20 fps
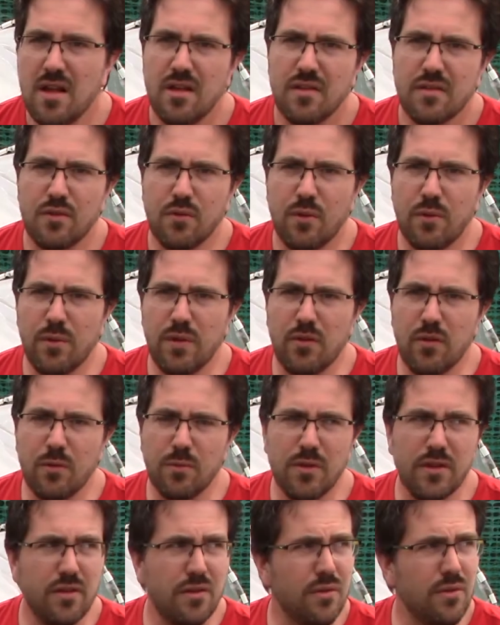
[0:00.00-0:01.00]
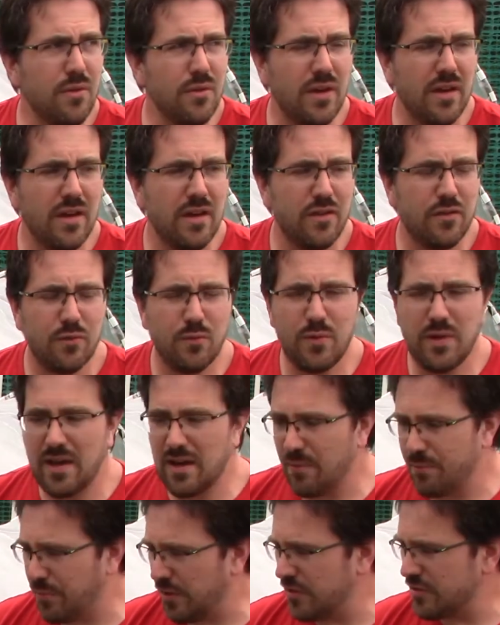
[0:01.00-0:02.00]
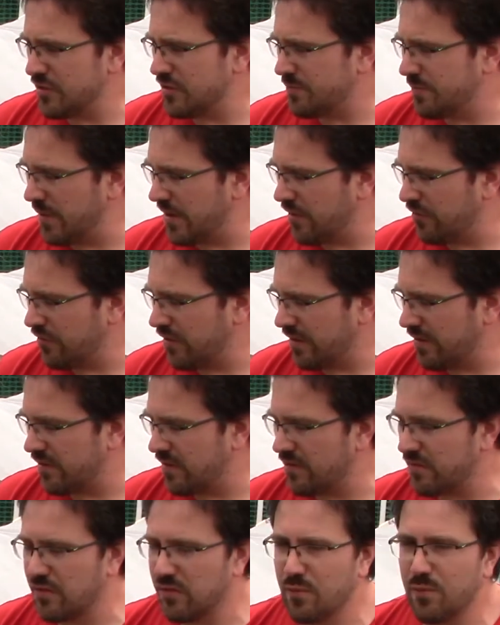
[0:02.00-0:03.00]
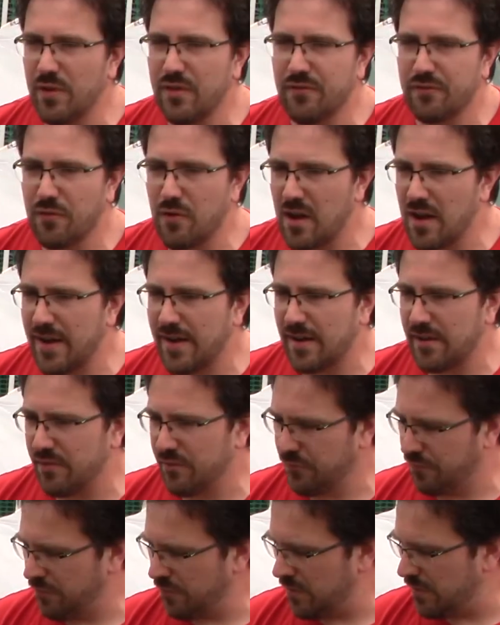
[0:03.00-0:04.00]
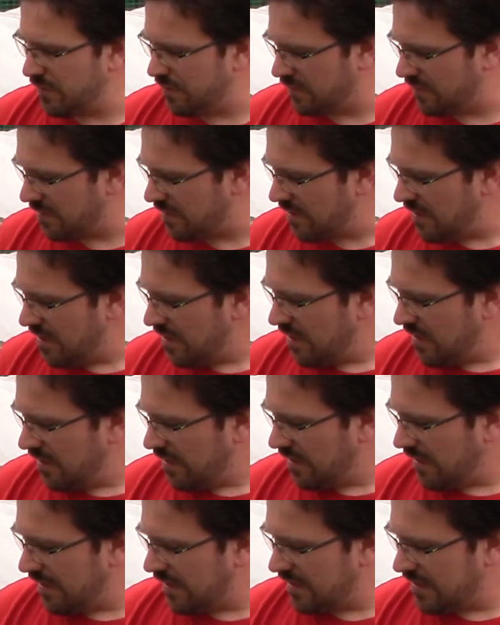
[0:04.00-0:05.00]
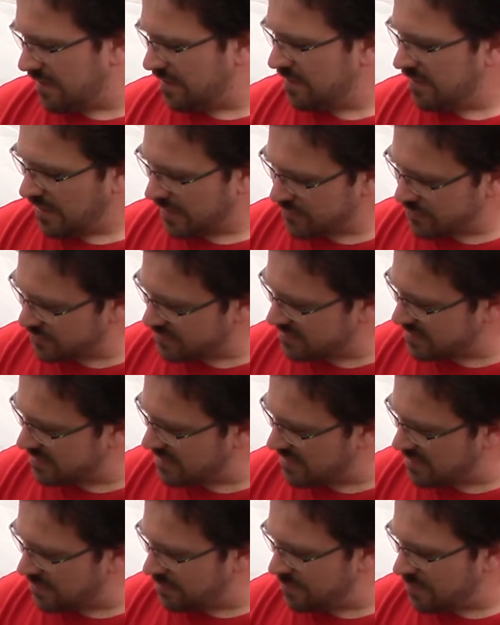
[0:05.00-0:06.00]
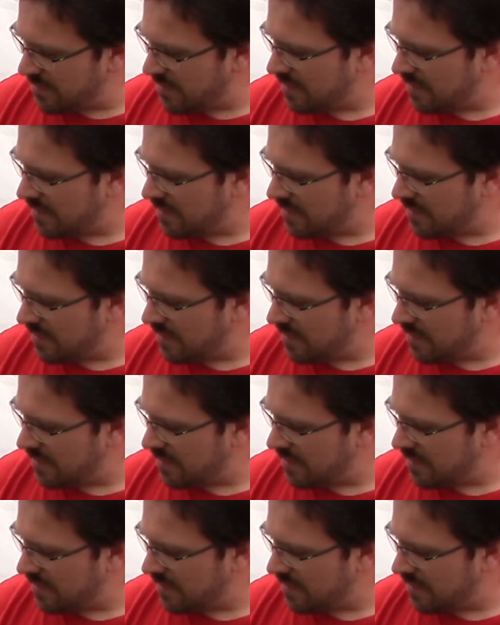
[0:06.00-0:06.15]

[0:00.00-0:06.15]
So what we normally do is when we get a bunch of spinach like this is we fry it and freeze it. I took some